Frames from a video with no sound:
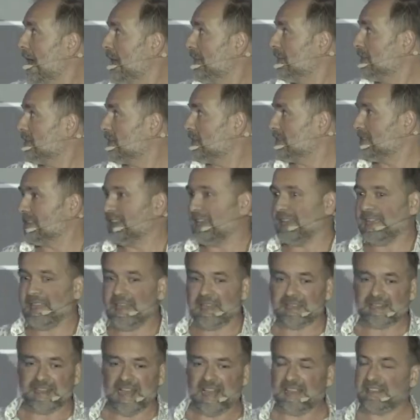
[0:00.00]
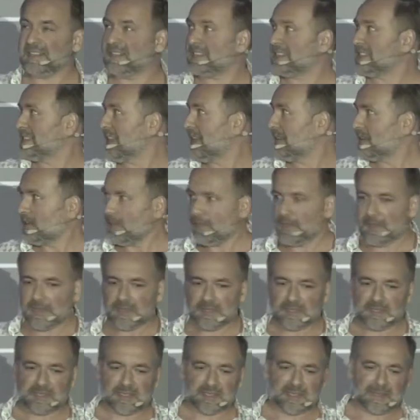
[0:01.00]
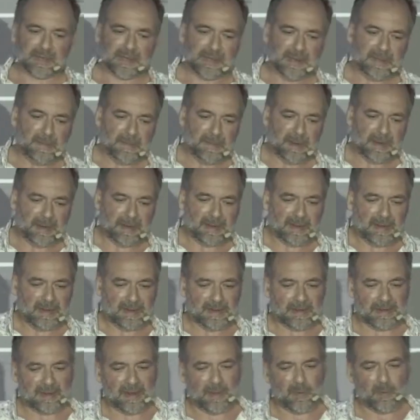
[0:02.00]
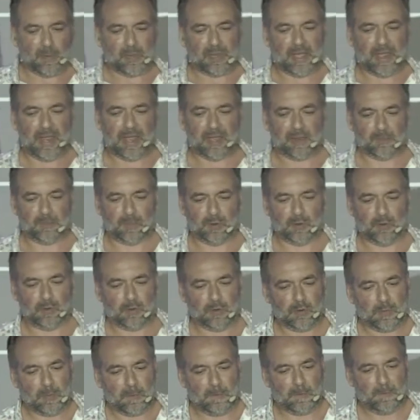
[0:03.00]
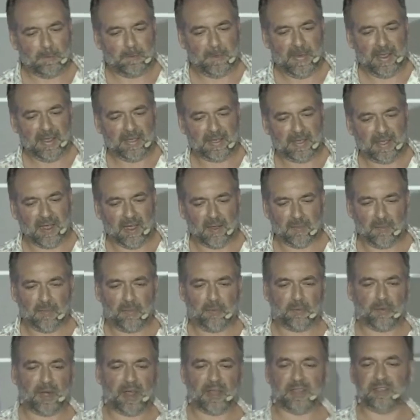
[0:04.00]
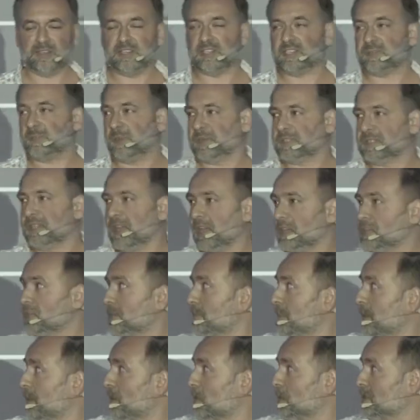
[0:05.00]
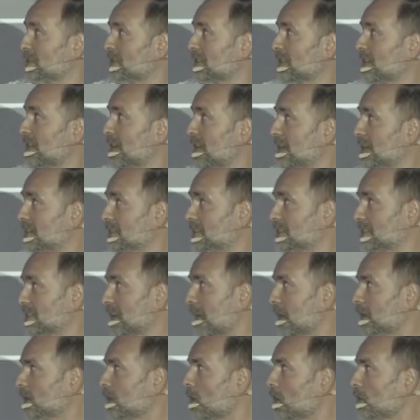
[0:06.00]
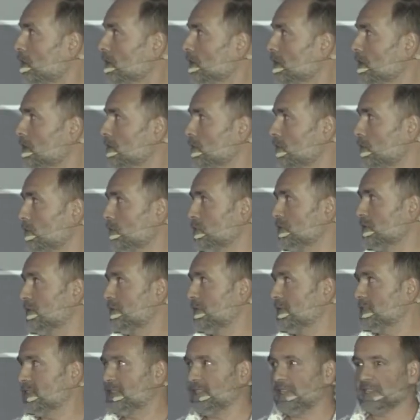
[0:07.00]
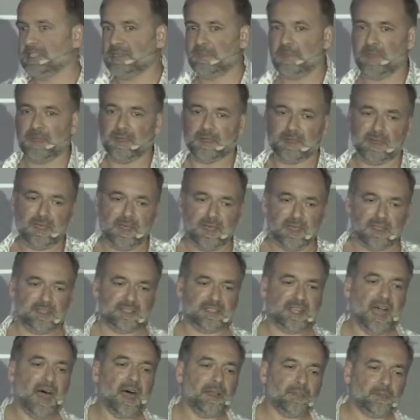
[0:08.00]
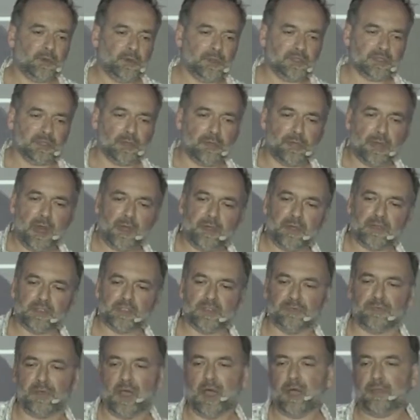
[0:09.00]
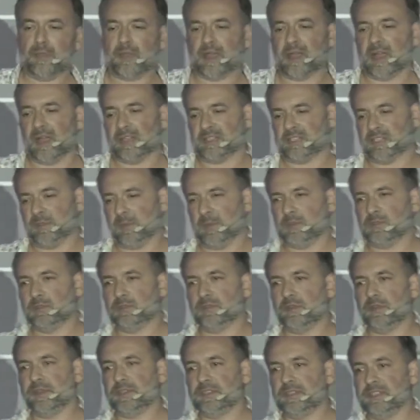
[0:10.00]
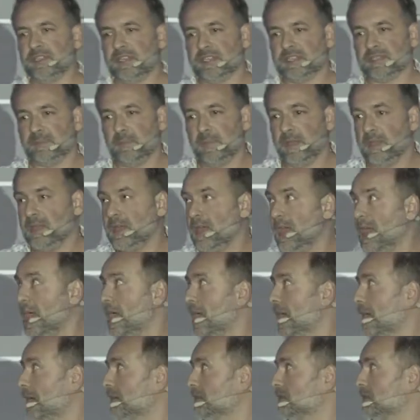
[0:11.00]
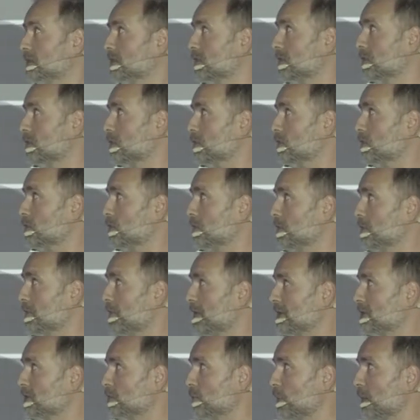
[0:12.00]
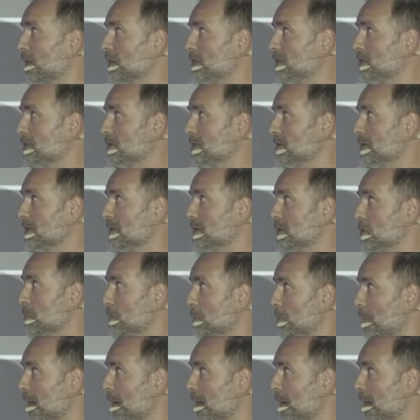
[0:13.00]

And again, understanding this will help you make up the right DSP selection, because it's not only you using this DSP, it's hundreds or thousands of other customers using this DSP, and so that's why you